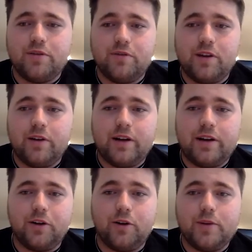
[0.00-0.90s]
fair
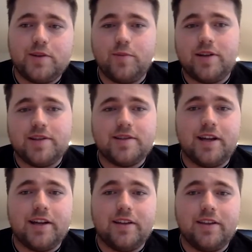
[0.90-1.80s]
comments about
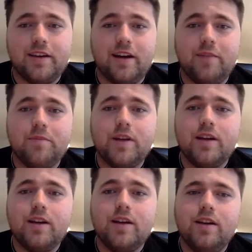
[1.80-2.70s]
starting the
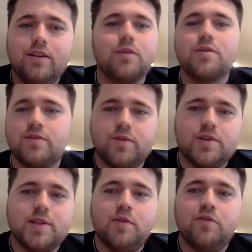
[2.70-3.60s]
use of
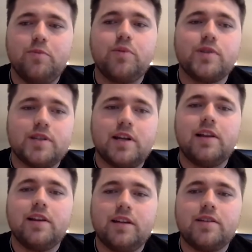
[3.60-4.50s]
yourself,
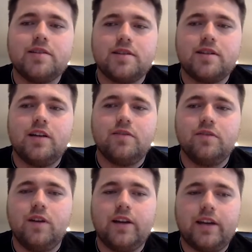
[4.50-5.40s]
personality and stuff.
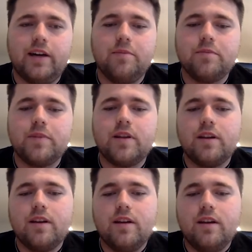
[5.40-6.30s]

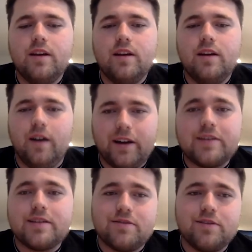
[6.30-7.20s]
I
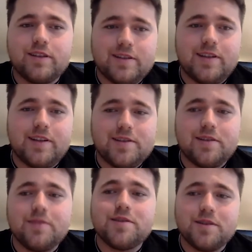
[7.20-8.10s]
can definitely attest
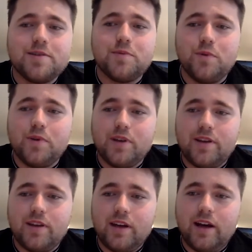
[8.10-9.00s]
to those things
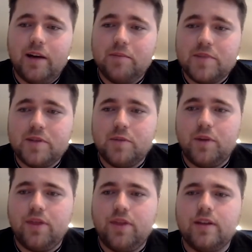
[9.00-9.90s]
working there. So
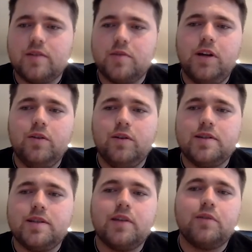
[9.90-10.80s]
with the
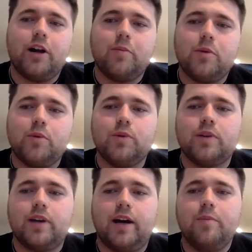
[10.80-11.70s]
2019 Rugby
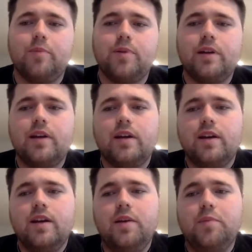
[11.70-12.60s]
World Cup
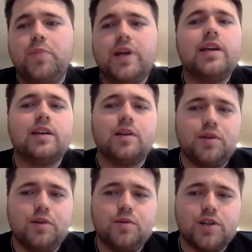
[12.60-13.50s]
being a
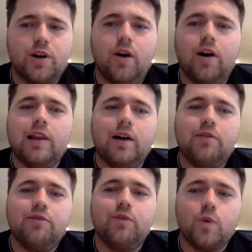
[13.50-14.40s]
huge
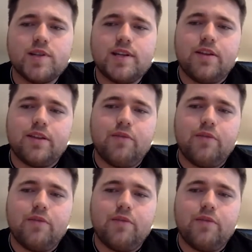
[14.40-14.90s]
highlight for South